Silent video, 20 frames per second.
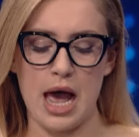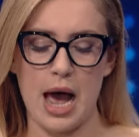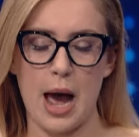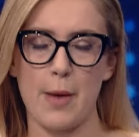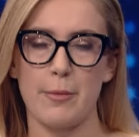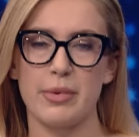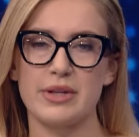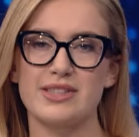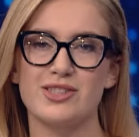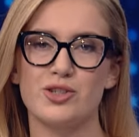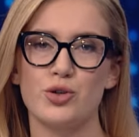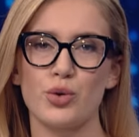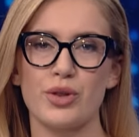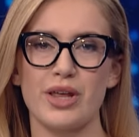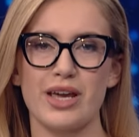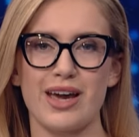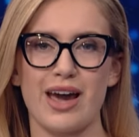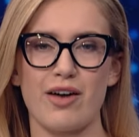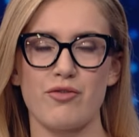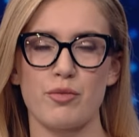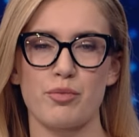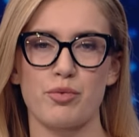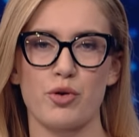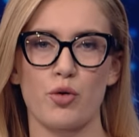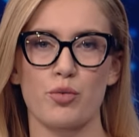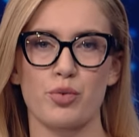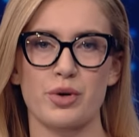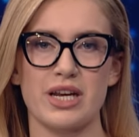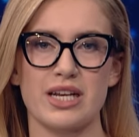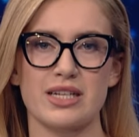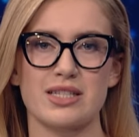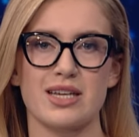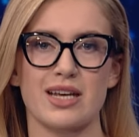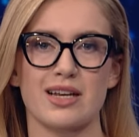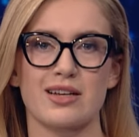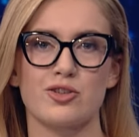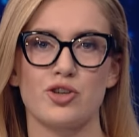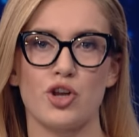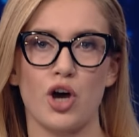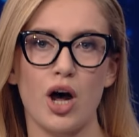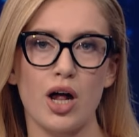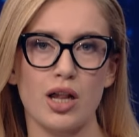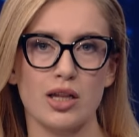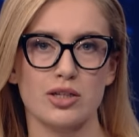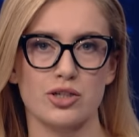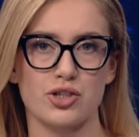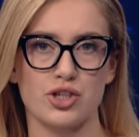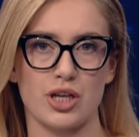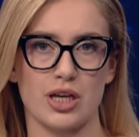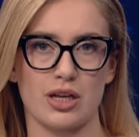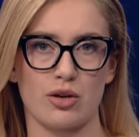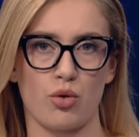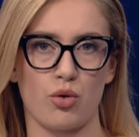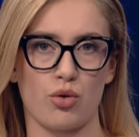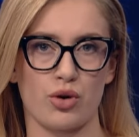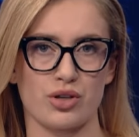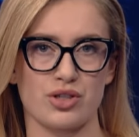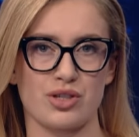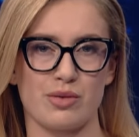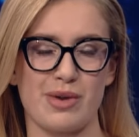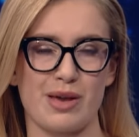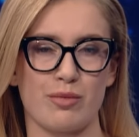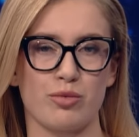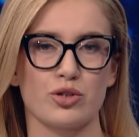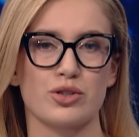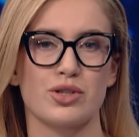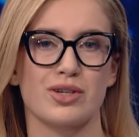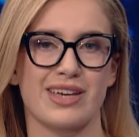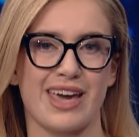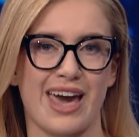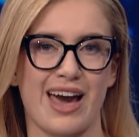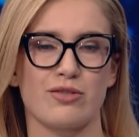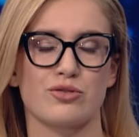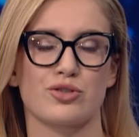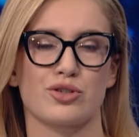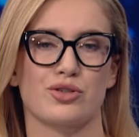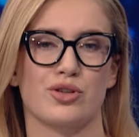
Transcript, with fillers: Uh, but do they have appropriate technology in order to be able to counter?